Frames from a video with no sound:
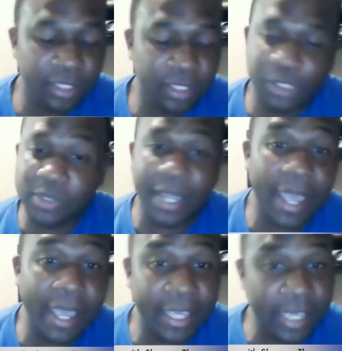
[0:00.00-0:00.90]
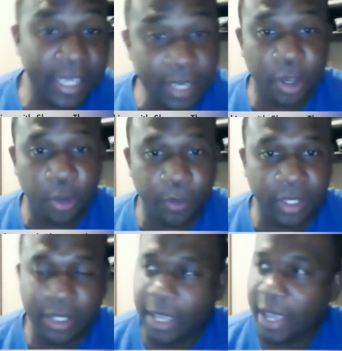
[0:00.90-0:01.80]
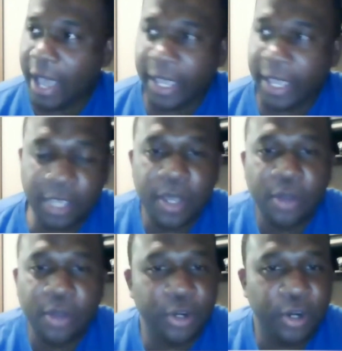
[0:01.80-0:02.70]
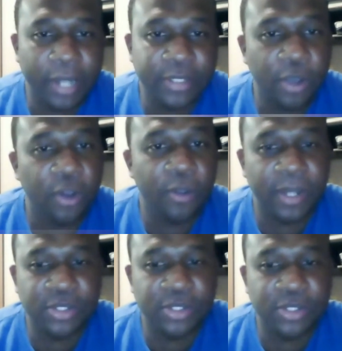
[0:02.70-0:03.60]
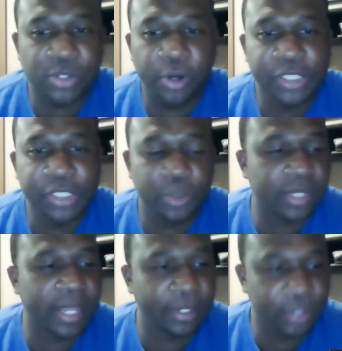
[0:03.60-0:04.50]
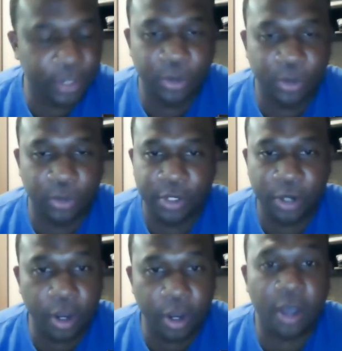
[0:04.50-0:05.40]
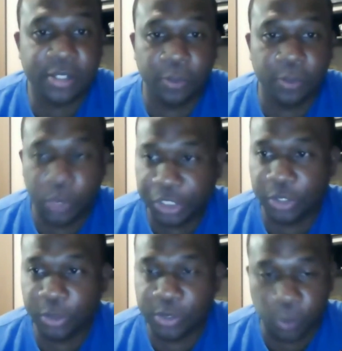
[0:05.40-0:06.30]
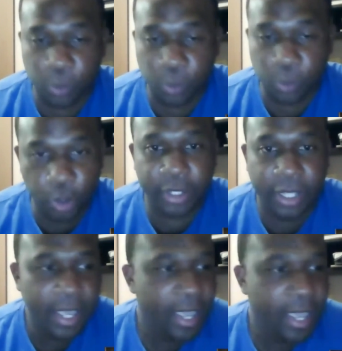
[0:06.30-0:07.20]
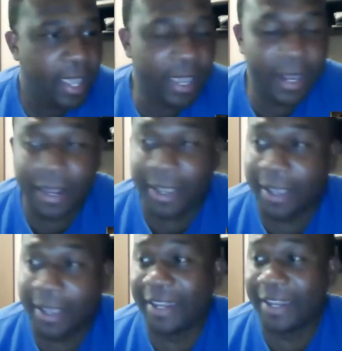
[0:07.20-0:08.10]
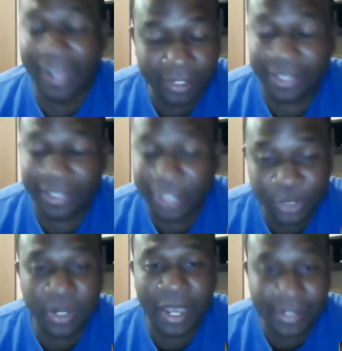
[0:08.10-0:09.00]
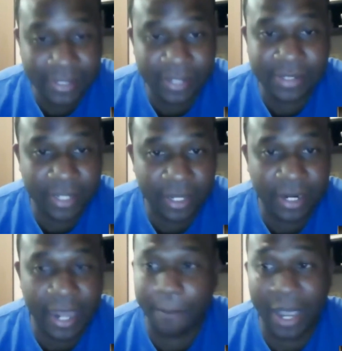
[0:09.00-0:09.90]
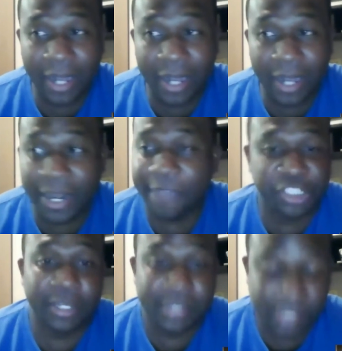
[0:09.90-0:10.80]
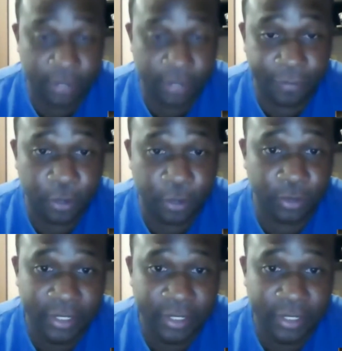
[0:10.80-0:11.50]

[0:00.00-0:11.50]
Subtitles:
She was like, hey, email me. I emailed her. I told her my story, and she was like, dude, you're awesome. We should do some work. And I kid you not, since then, my life has changed tenfold.